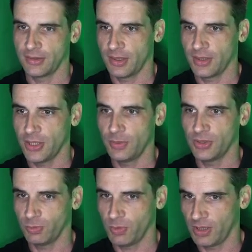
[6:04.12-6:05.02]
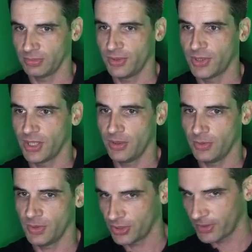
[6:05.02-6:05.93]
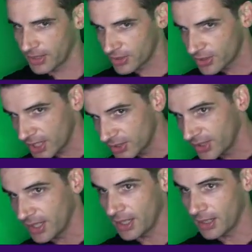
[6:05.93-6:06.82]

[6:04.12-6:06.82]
You would change the